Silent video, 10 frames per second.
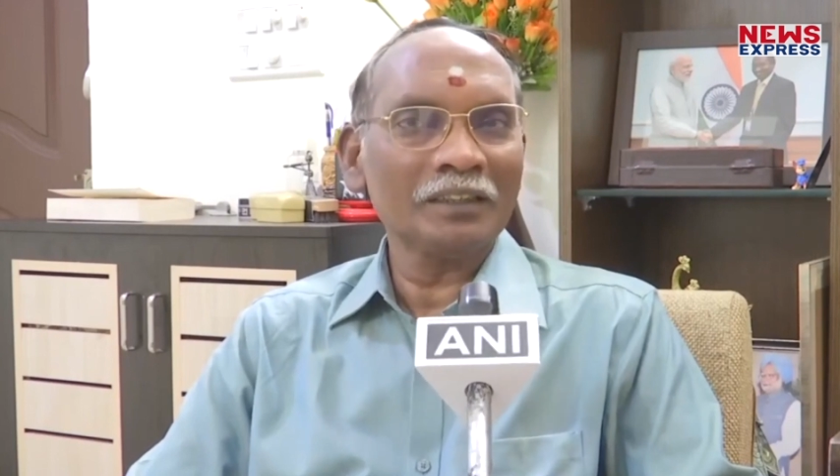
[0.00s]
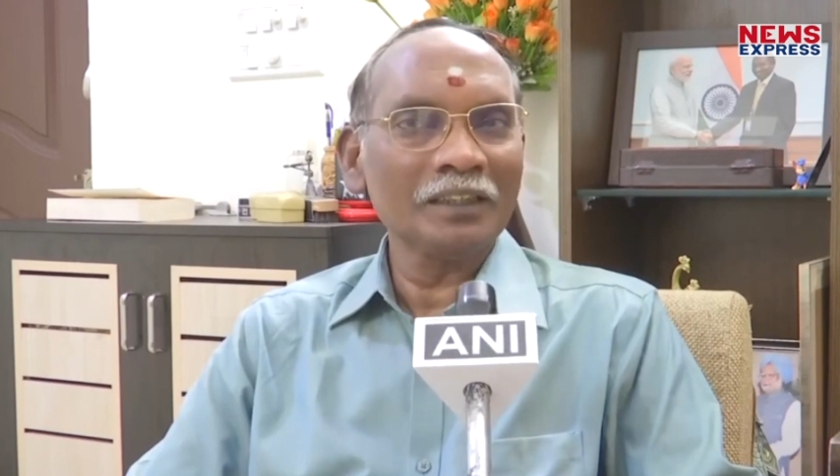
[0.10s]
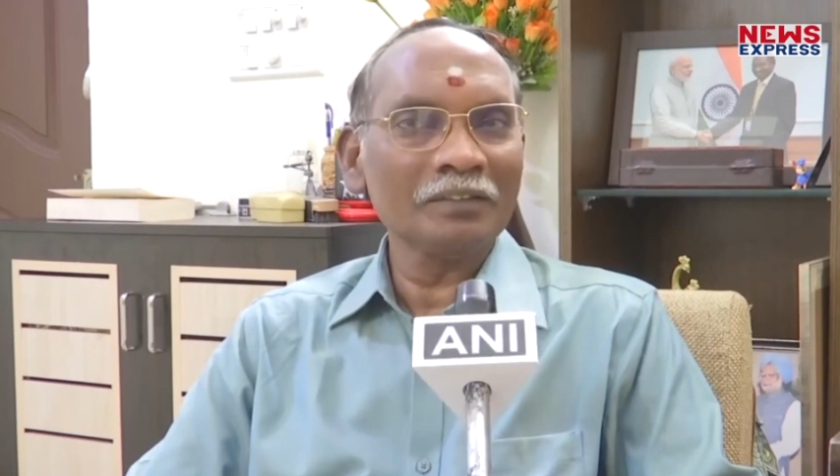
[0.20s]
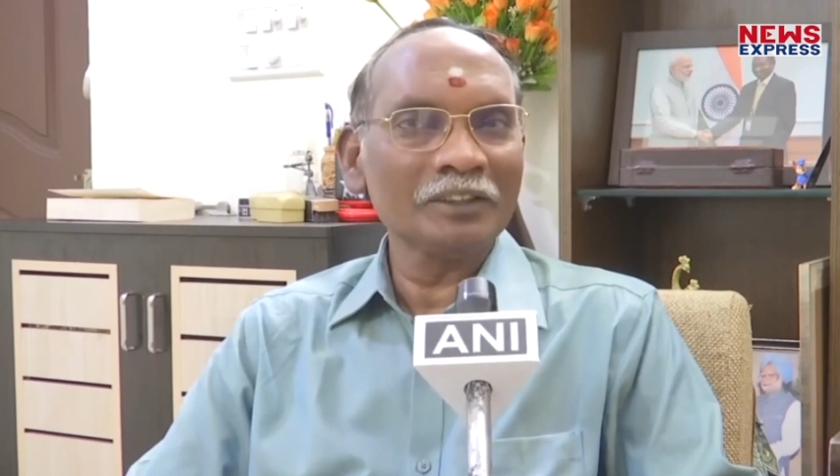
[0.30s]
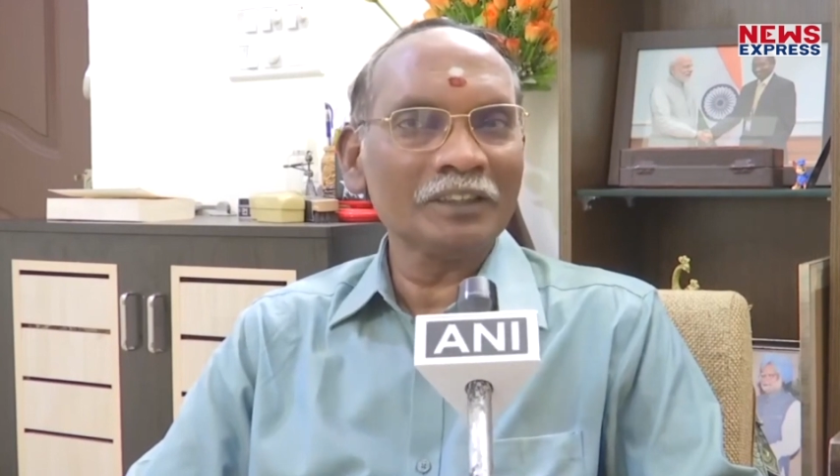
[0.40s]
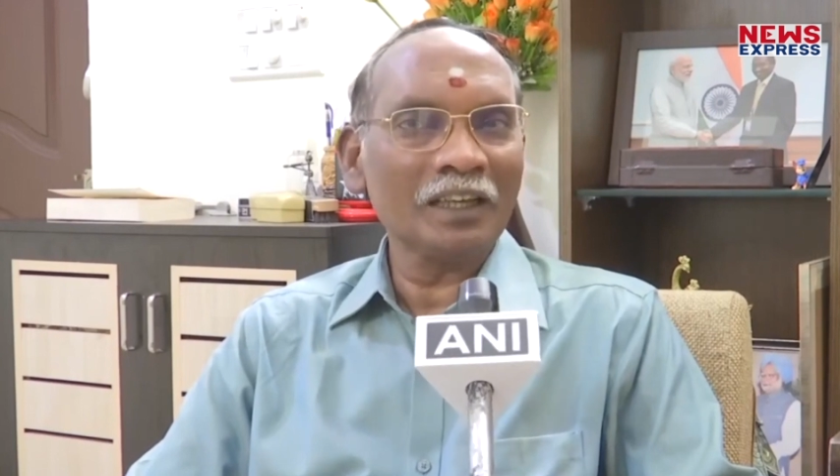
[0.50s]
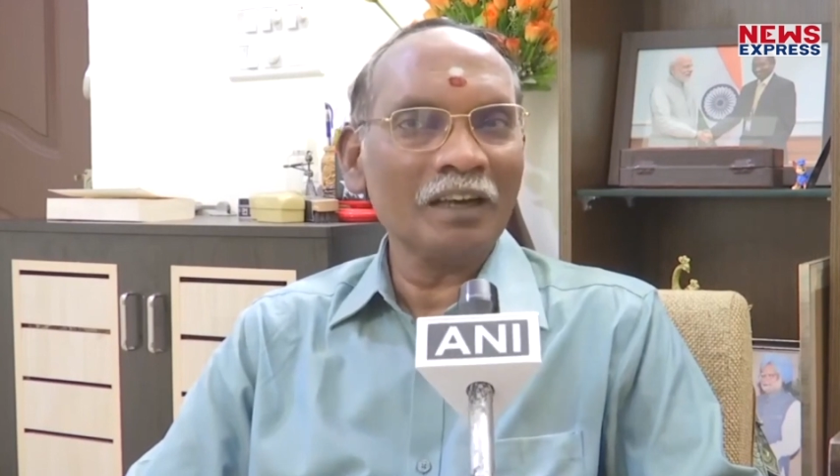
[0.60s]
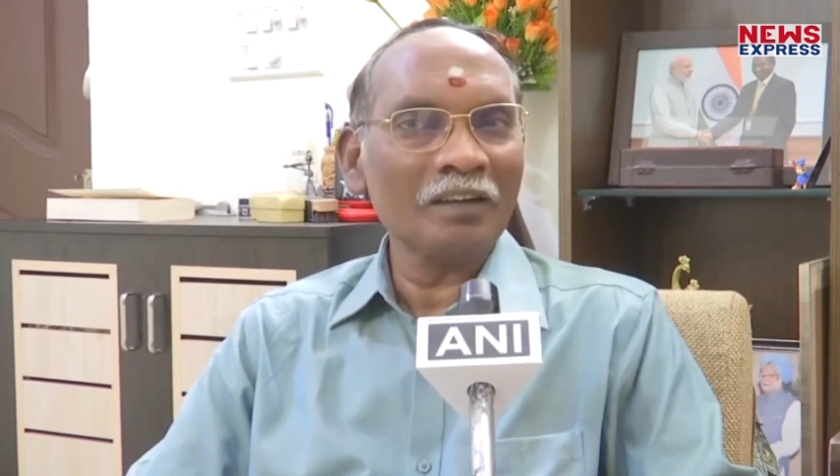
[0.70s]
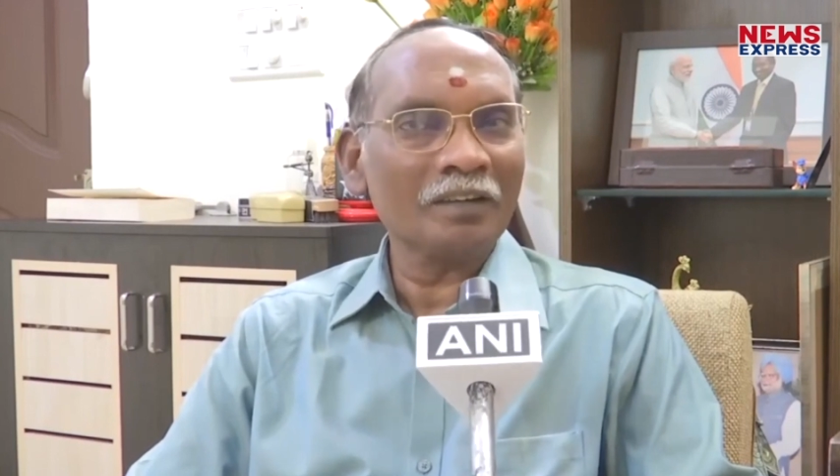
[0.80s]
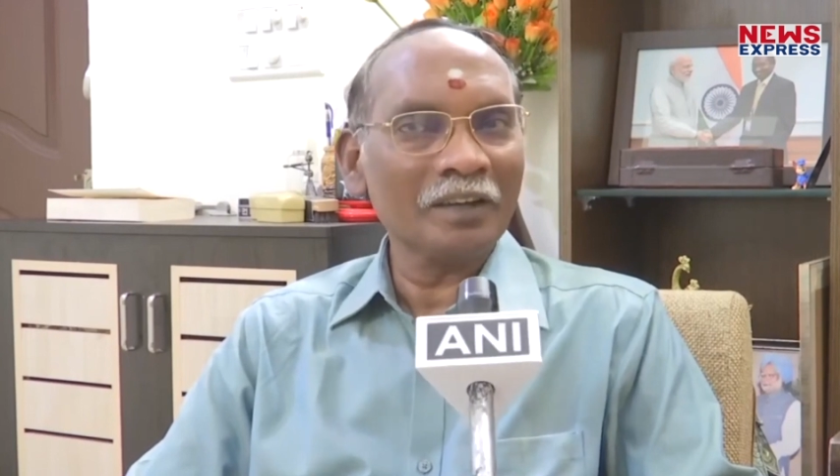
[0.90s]
thing which is
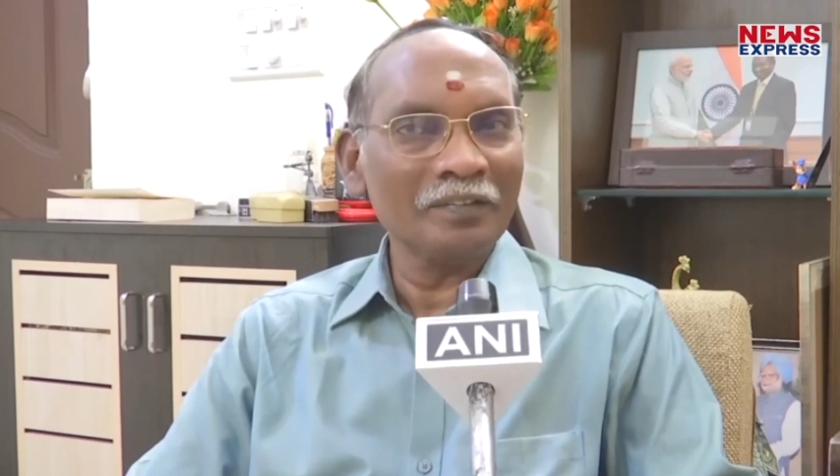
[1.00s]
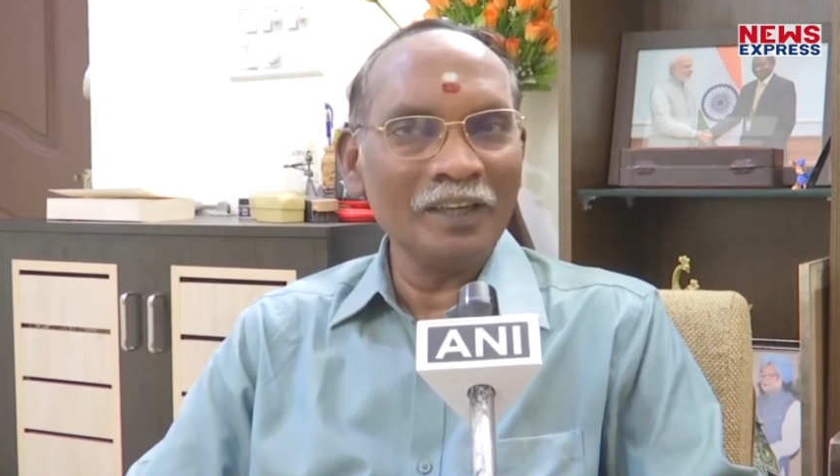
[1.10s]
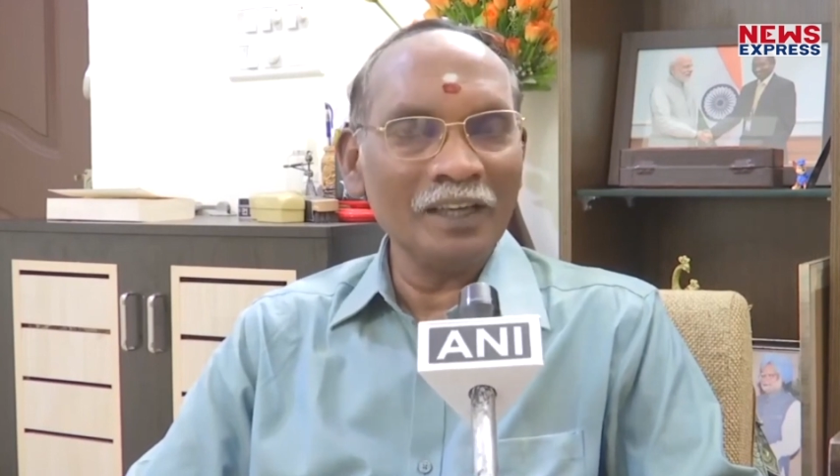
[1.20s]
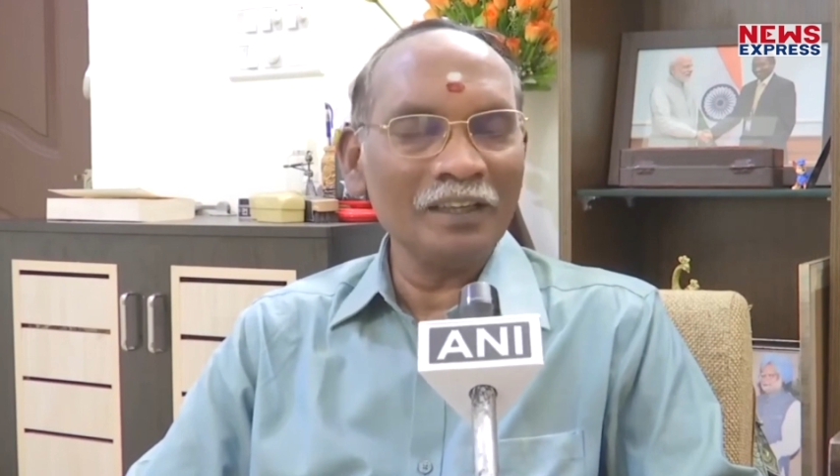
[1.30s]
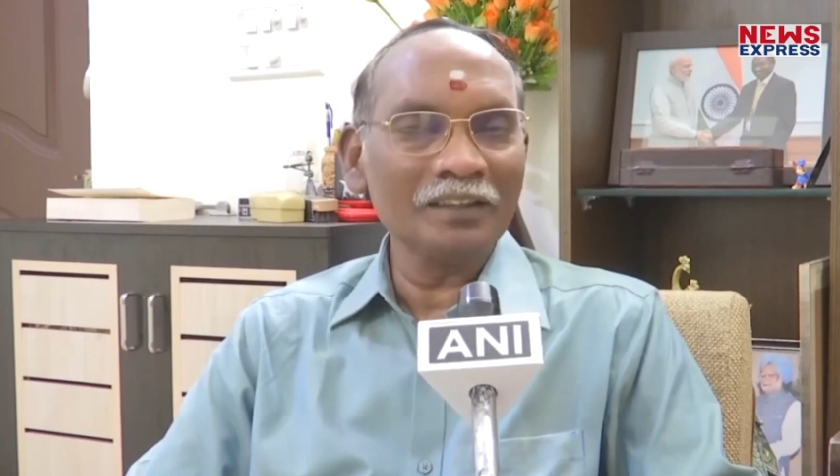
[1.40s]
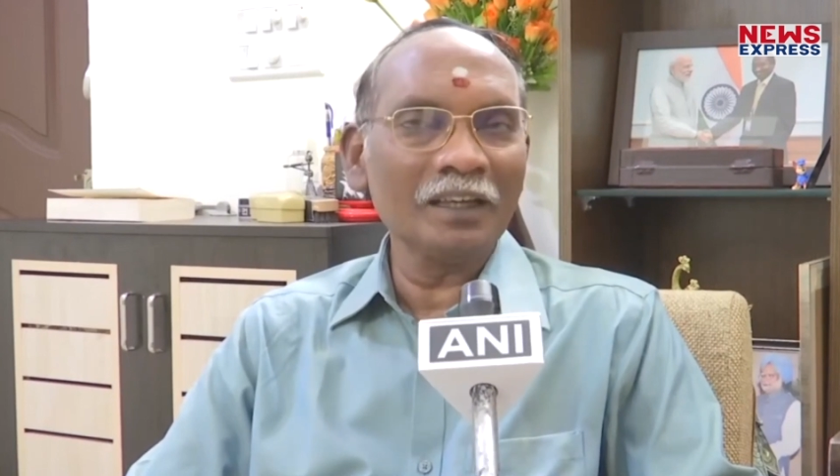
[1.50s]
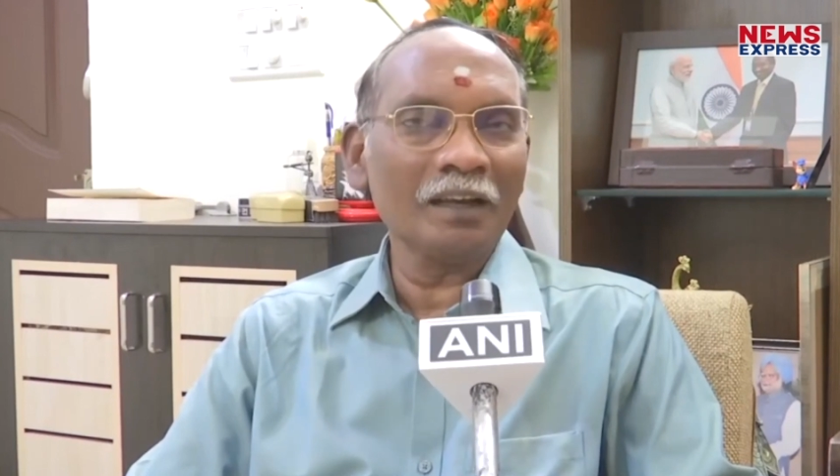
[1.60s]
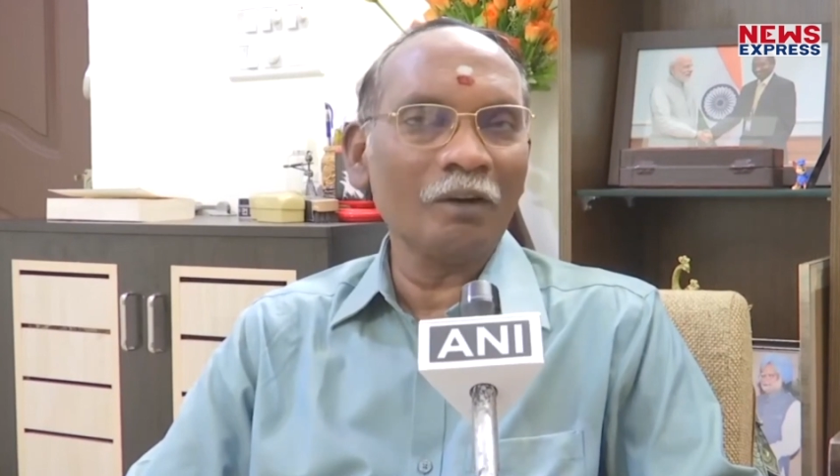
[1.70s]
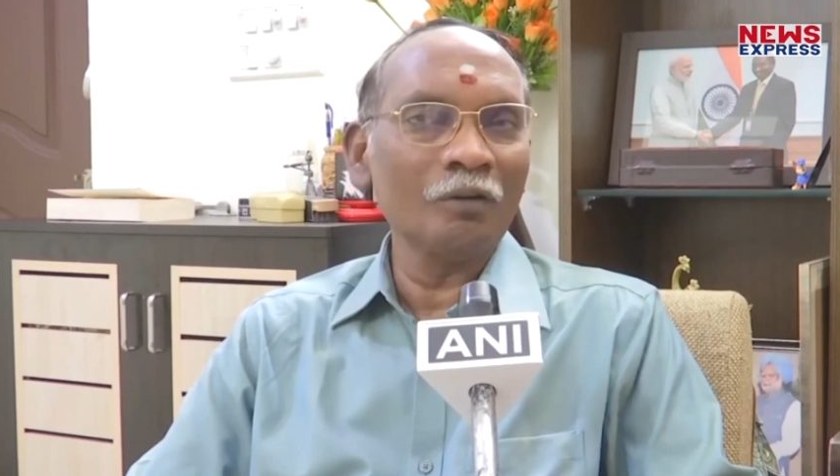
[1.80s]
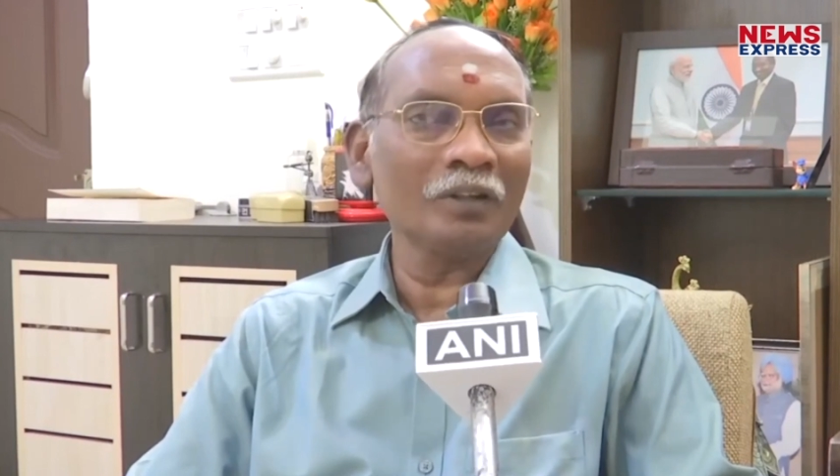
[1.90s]
not revealed in the
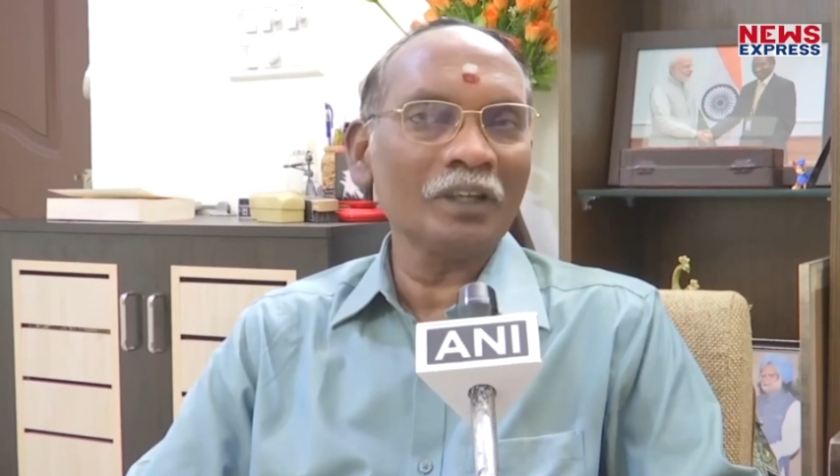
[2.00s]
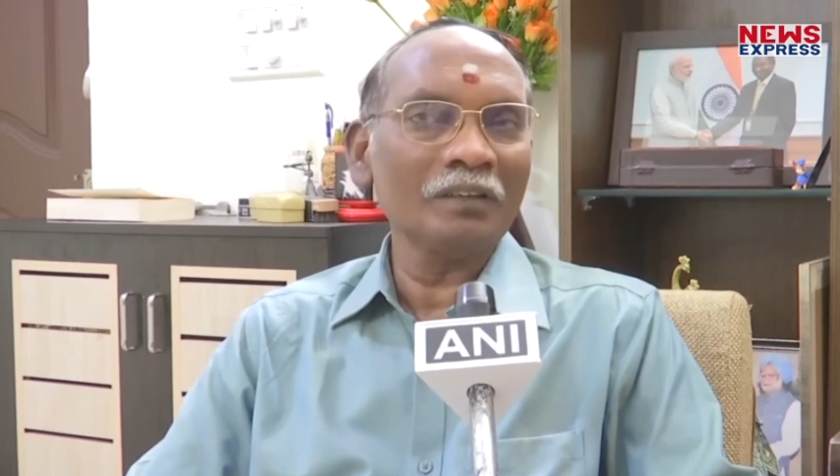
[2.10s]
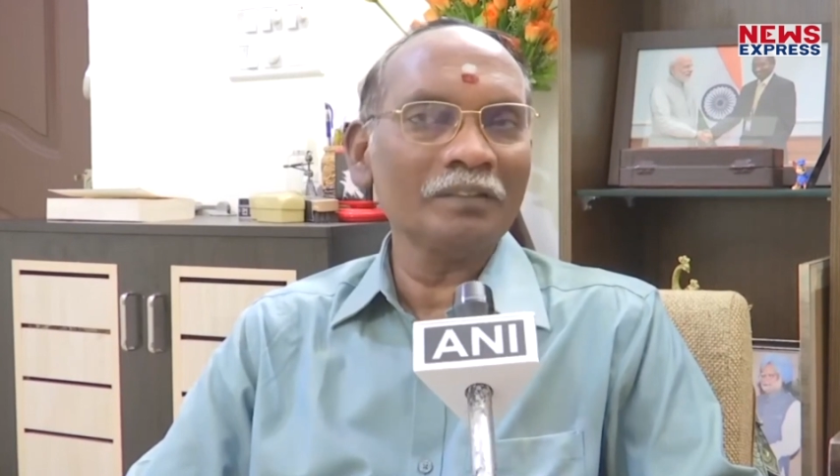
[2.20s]
ground,